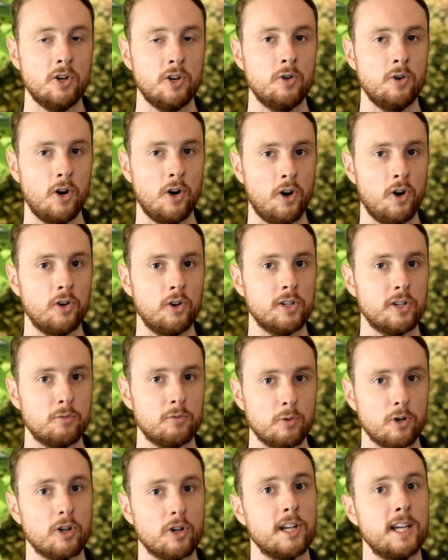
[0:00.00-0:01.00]
all your
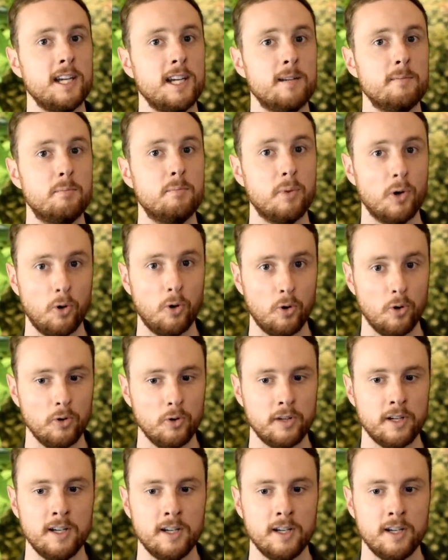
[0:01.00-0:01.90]
work in bold.